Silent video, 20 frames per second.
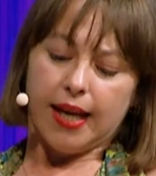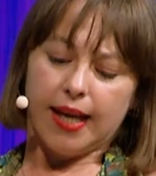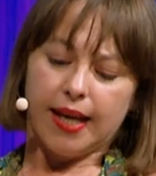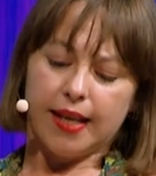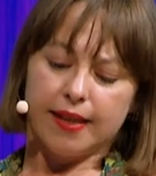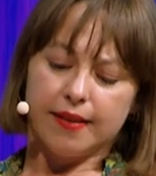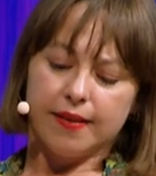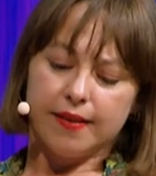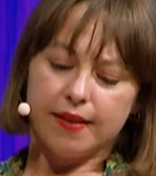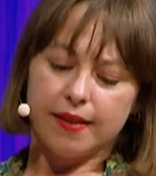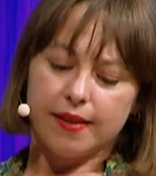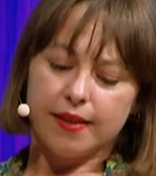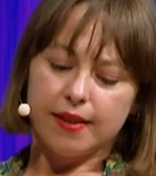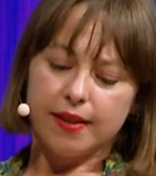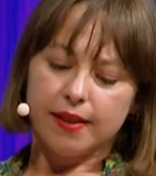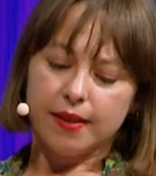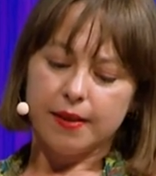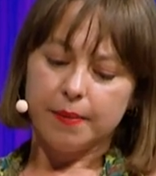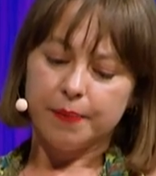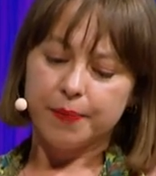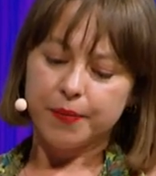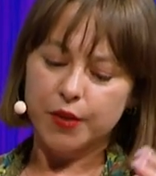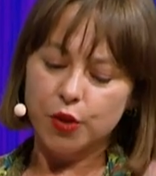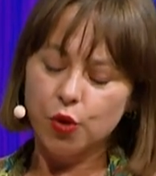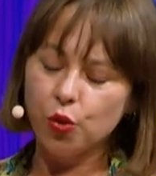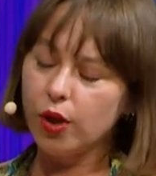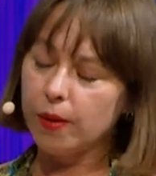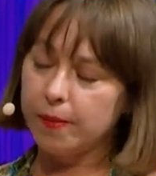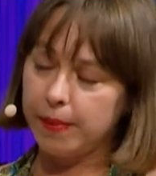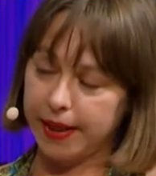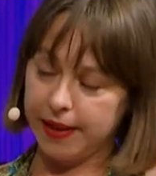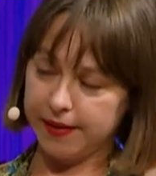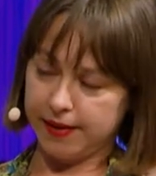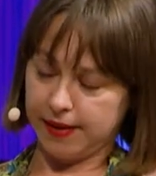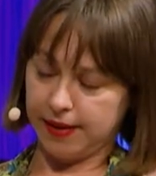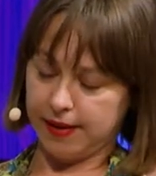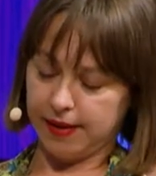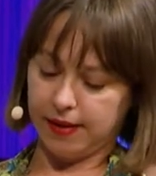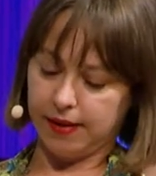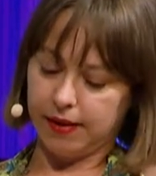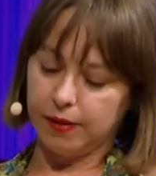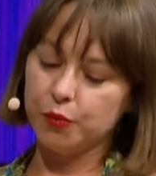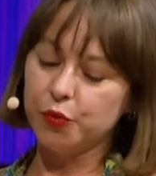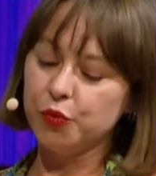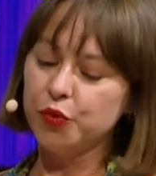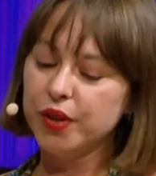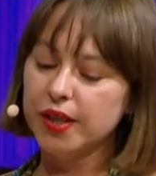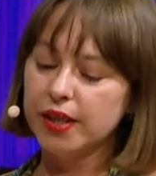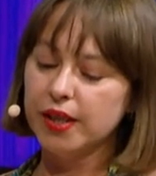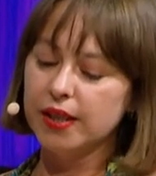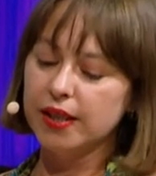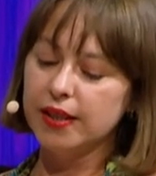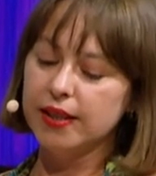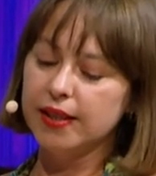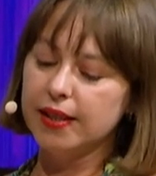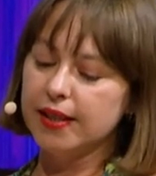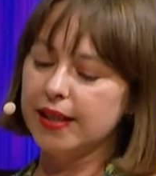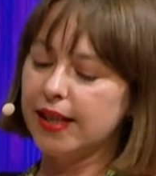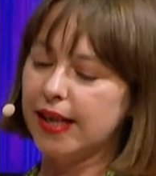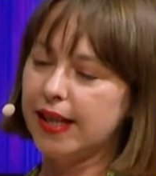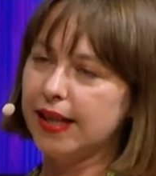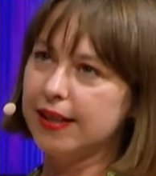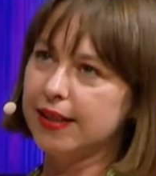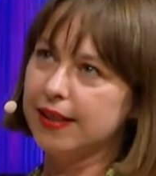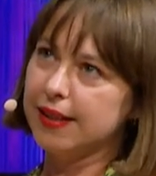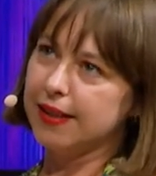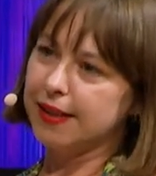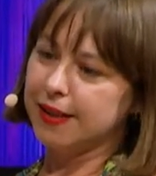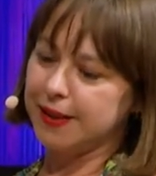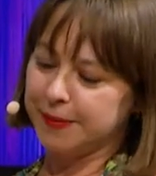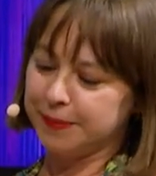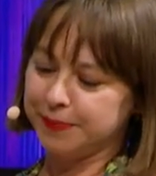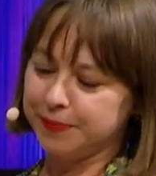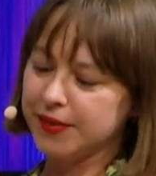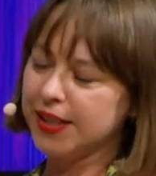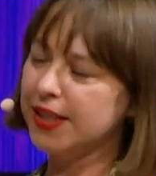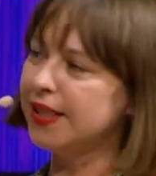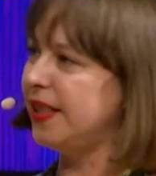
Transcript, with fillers: And you were basically really like um,